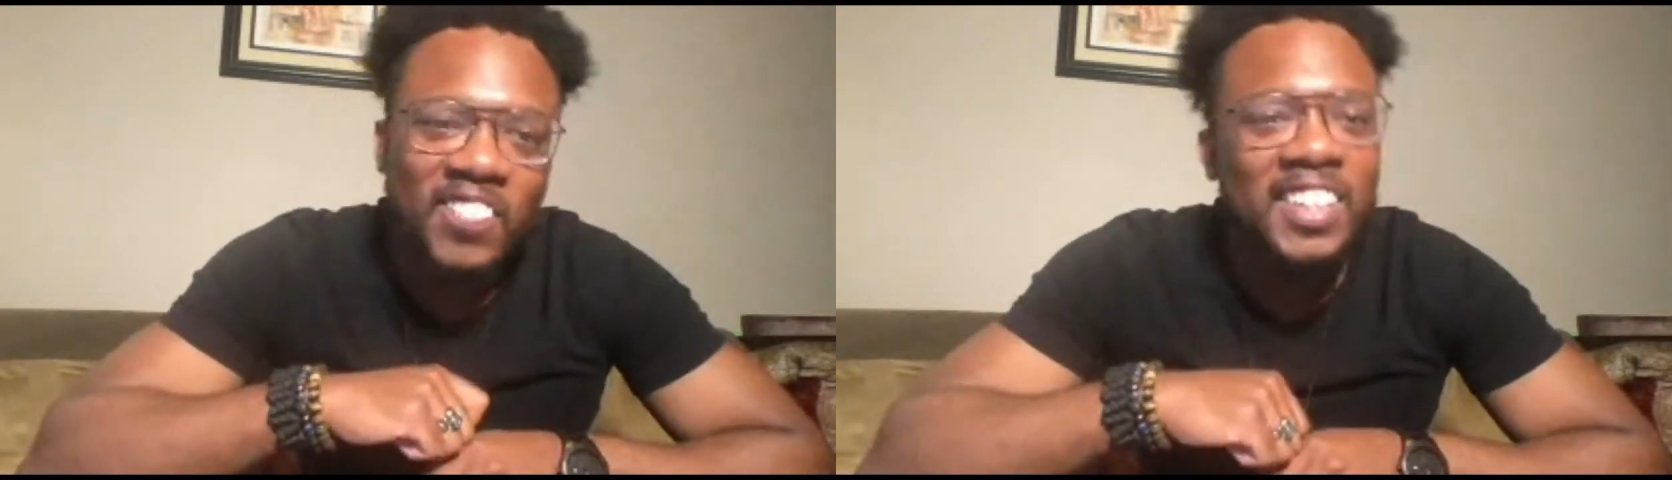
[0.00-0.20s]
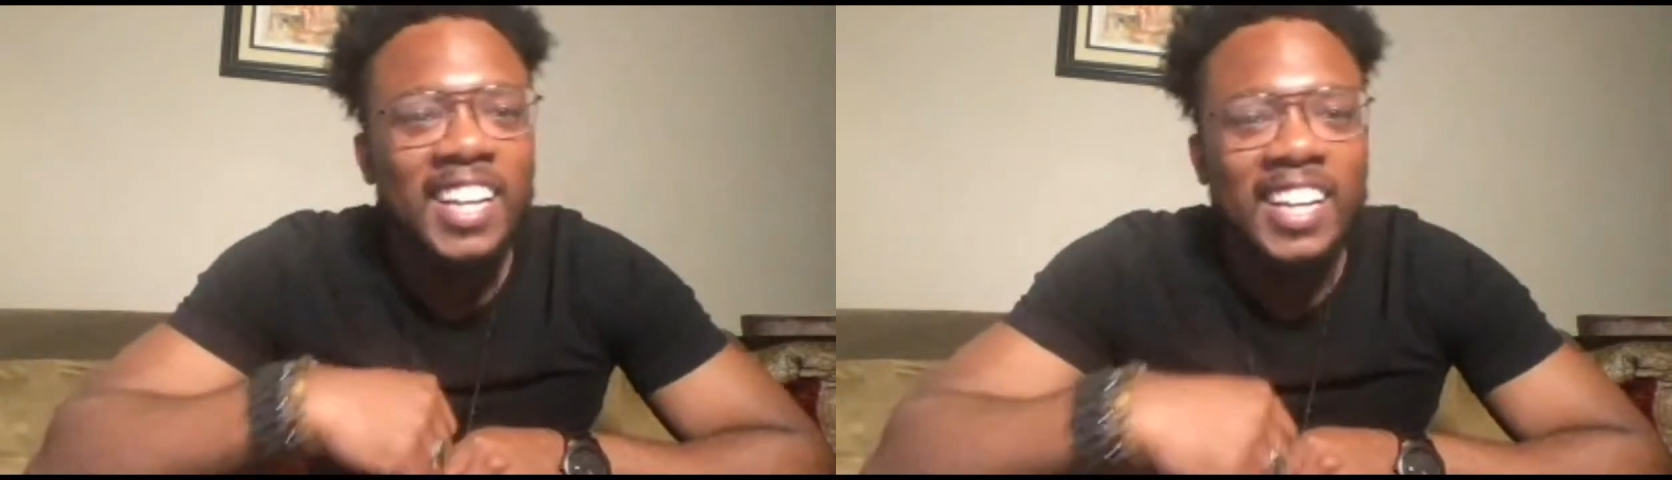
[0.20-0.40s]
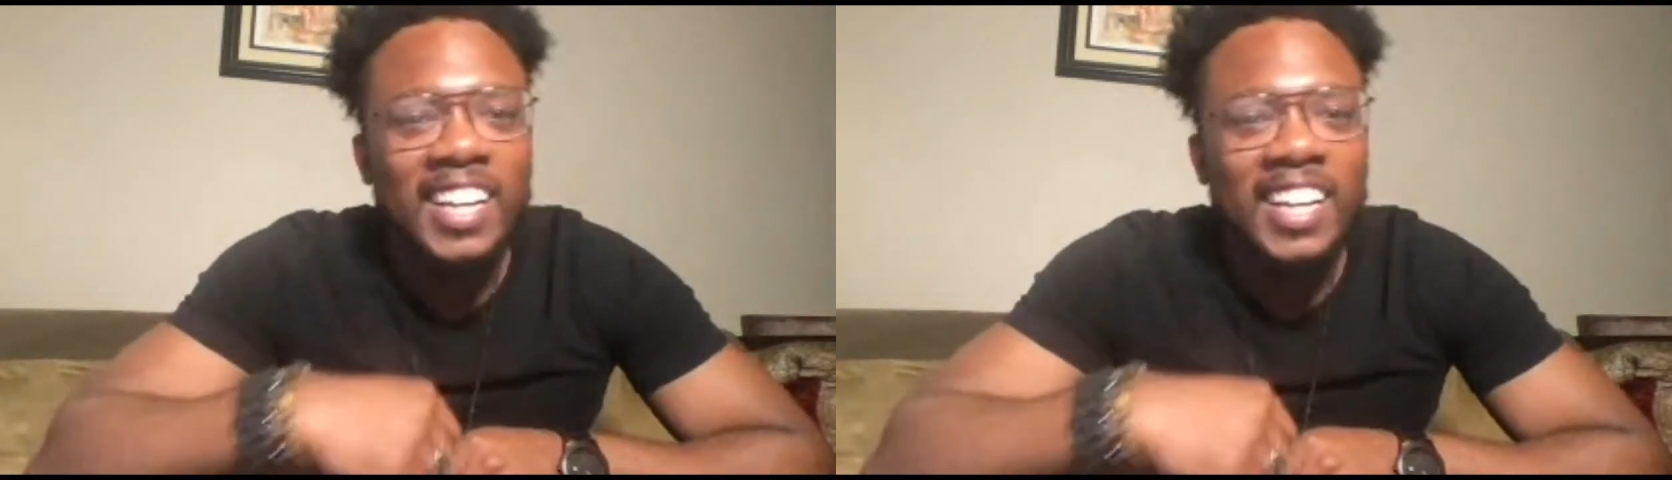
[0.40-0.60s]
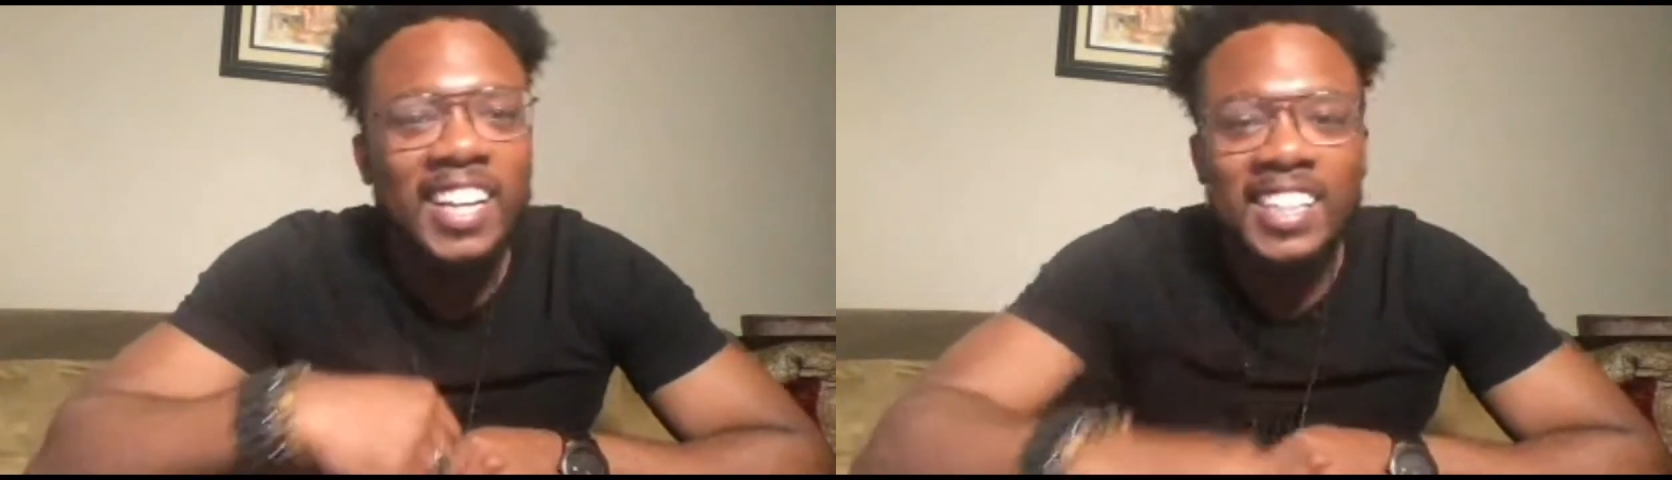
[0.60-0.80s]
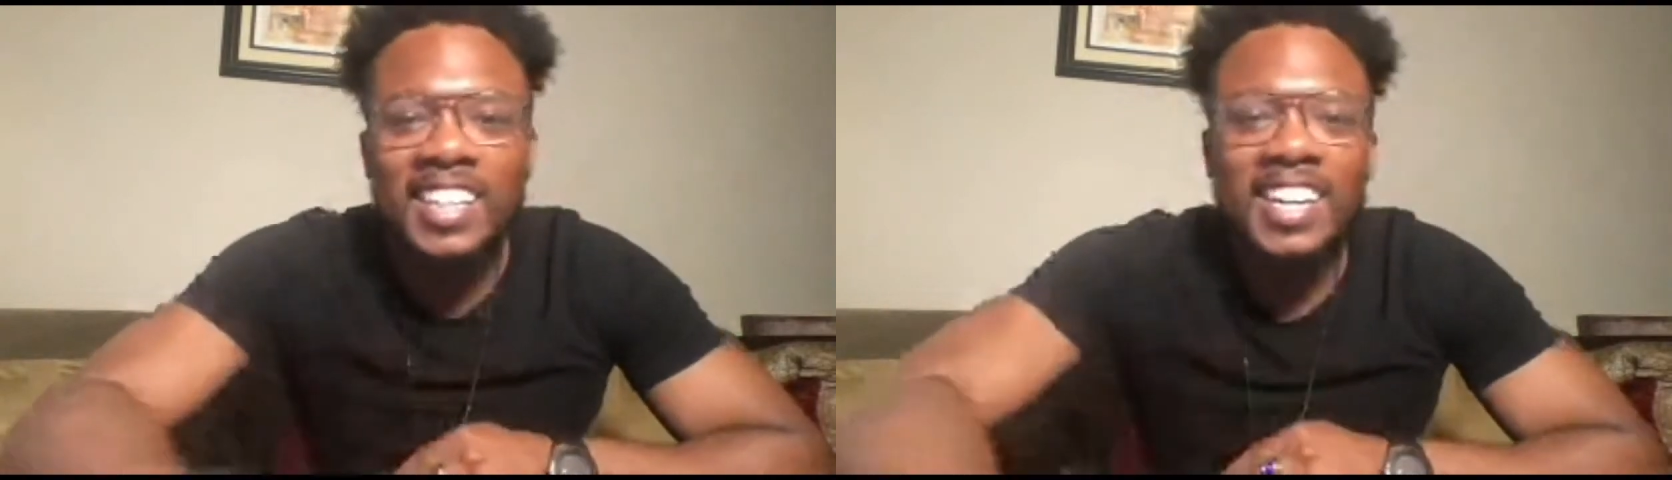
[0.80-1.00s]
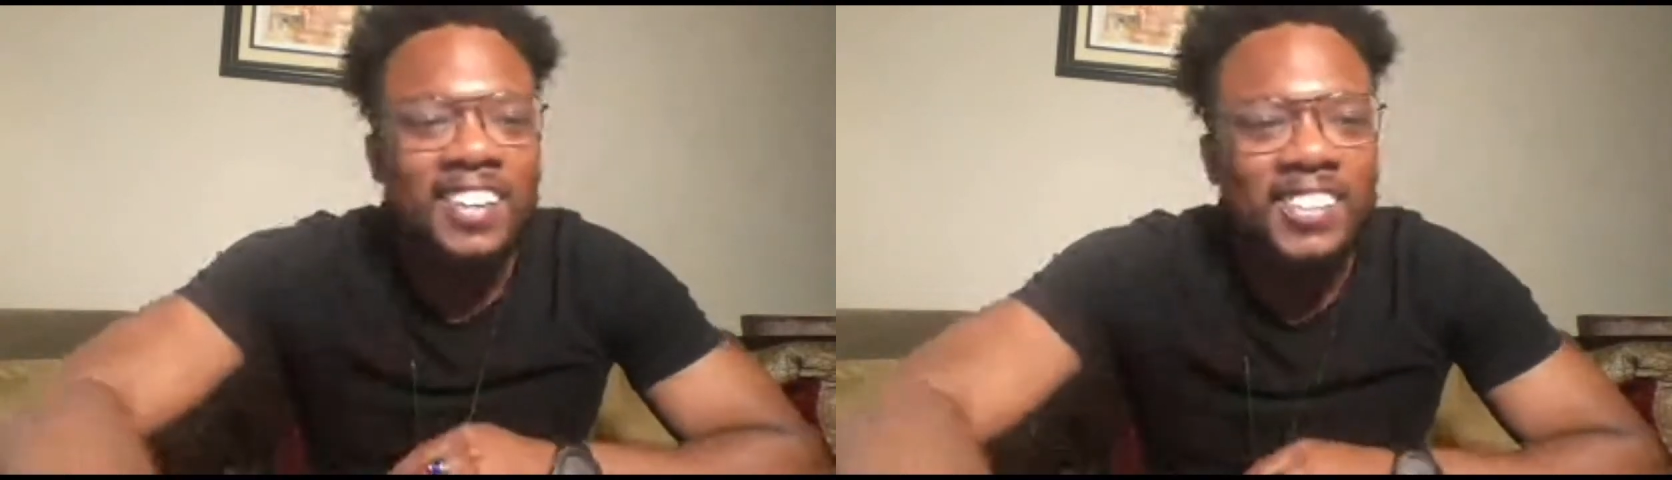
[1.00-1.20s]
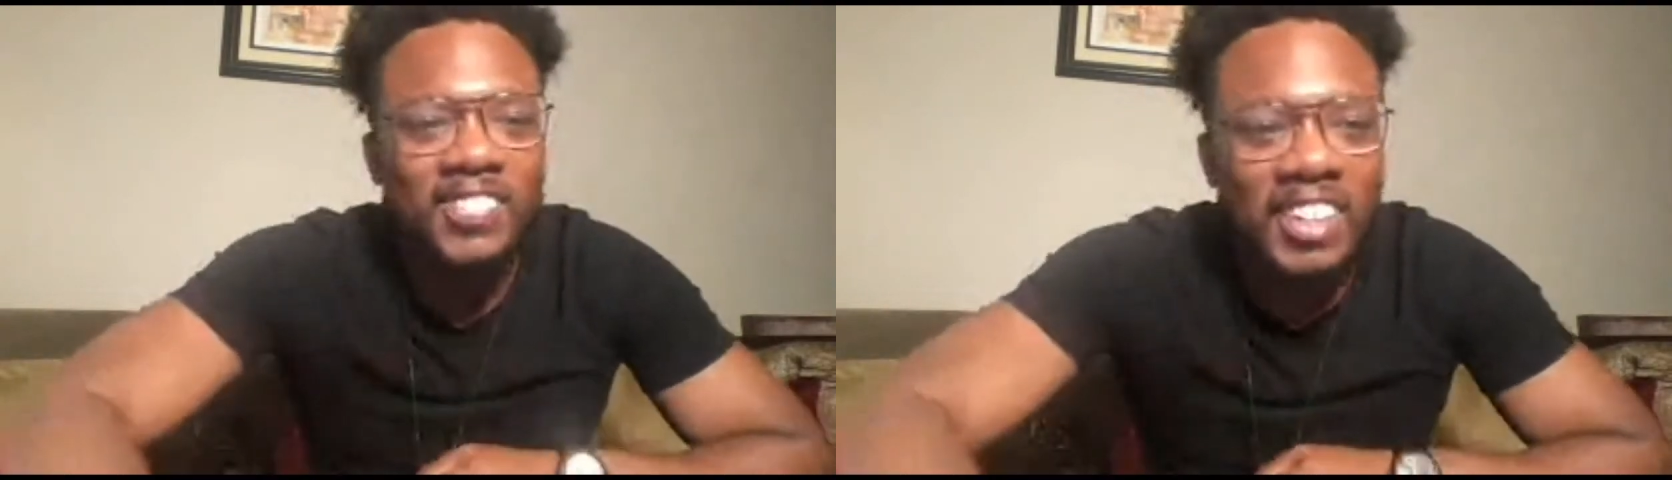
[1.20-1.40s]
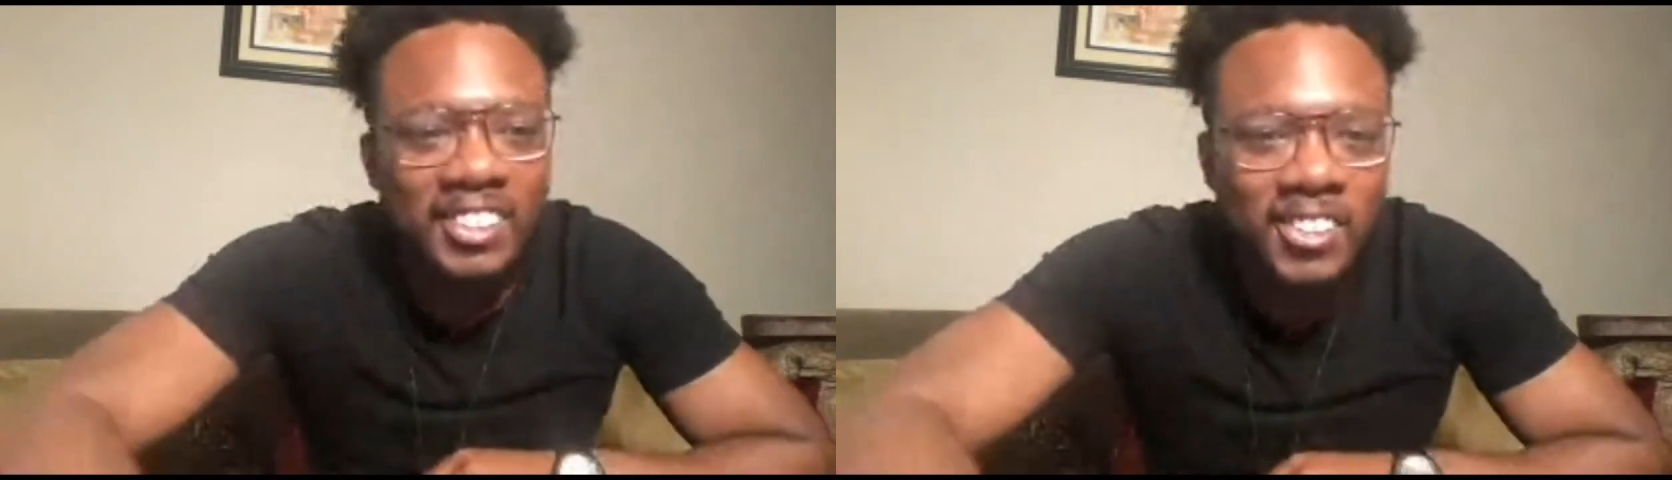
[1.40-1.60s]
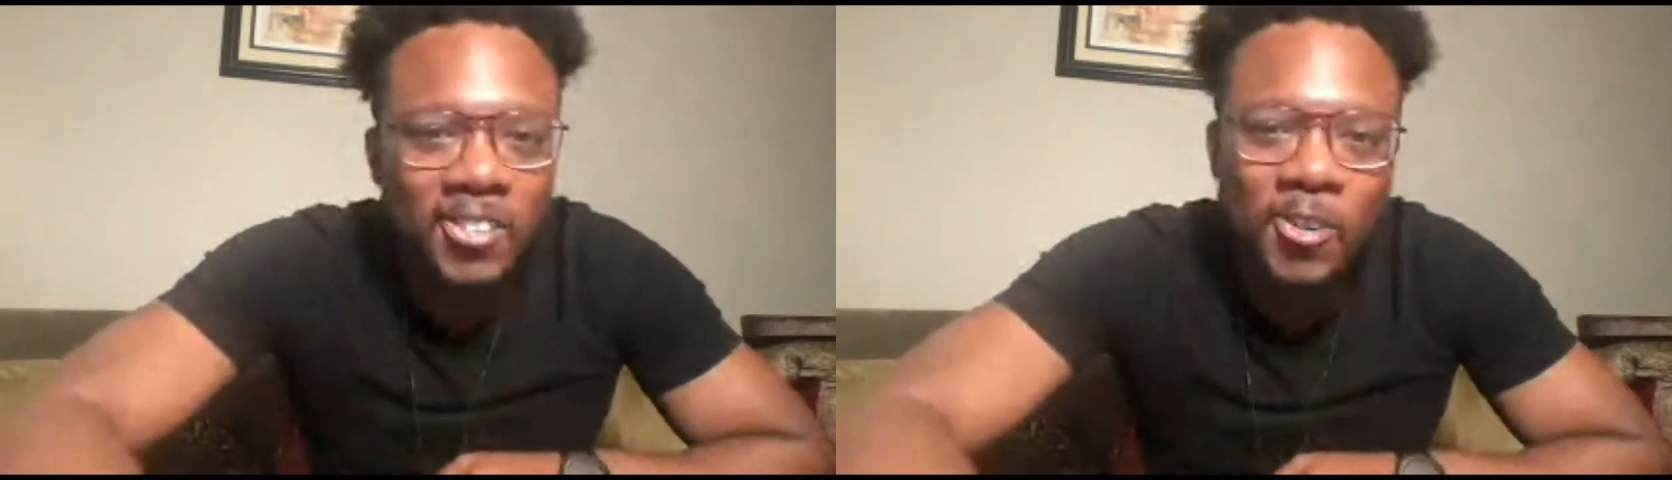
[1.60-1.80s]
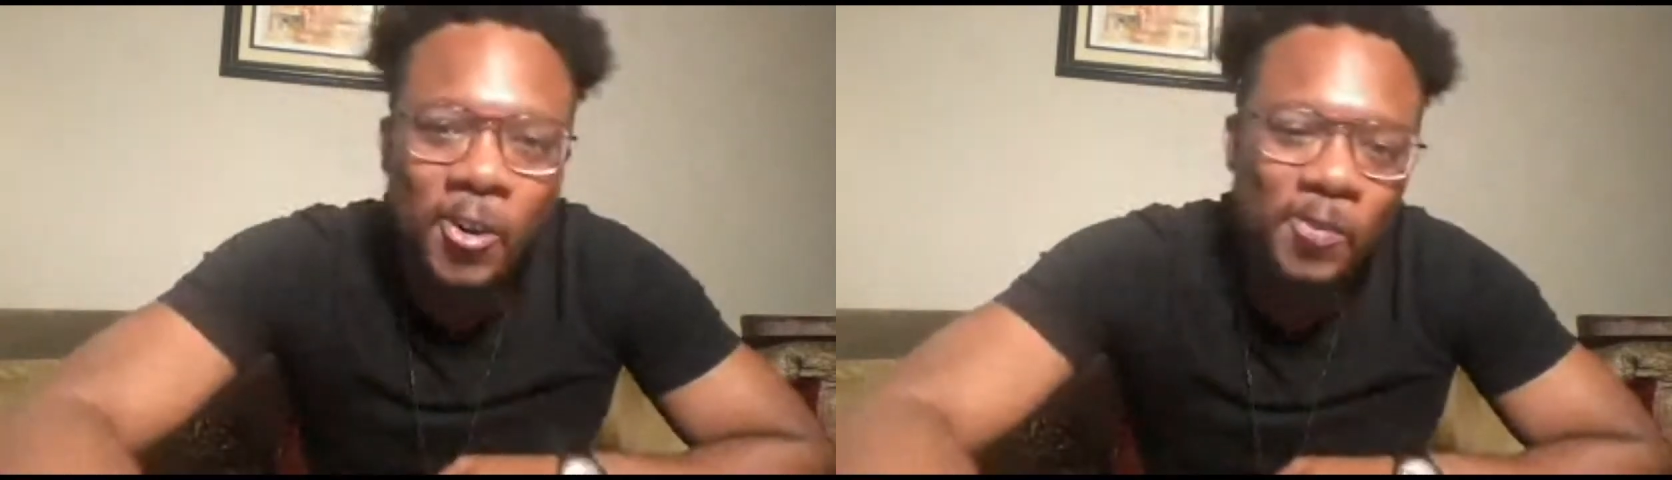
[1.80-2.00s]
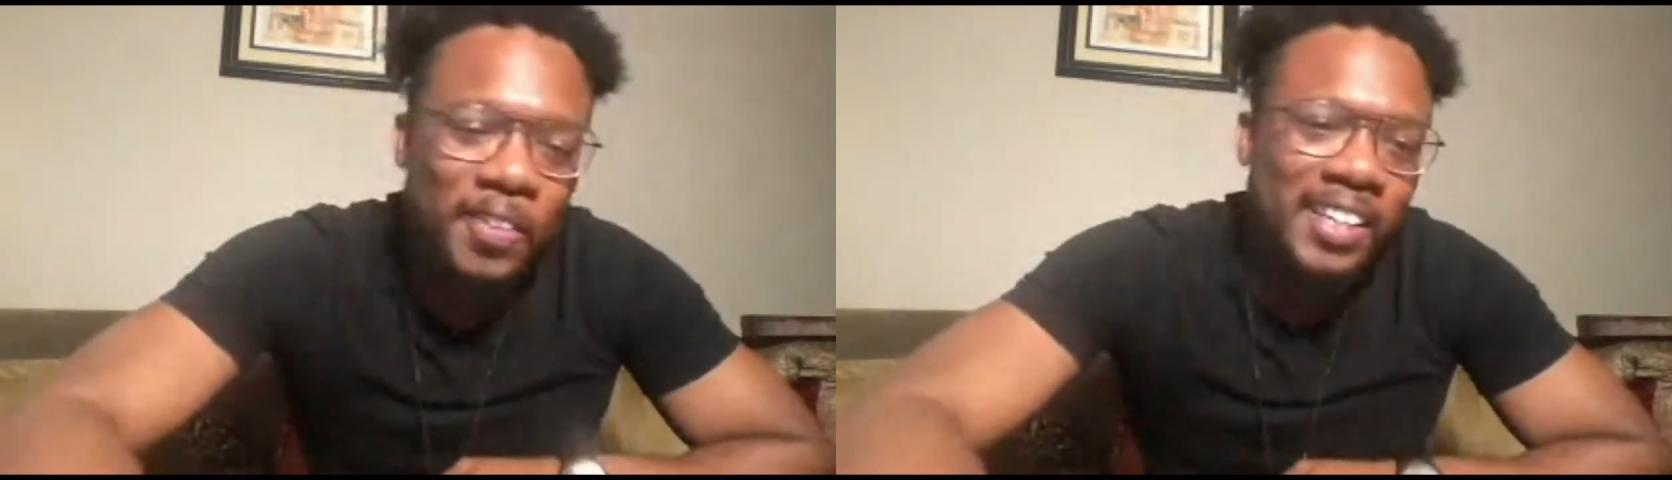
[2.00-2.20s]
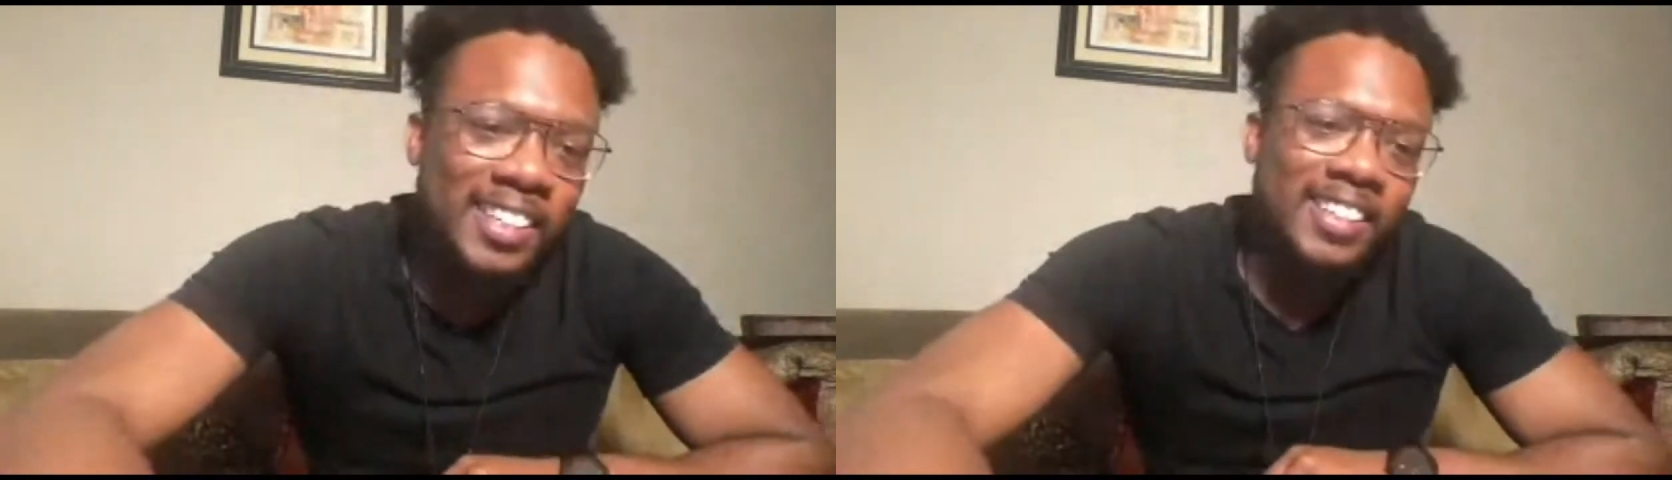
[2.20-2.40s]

But like, yeah, that goes back to the quote, man. That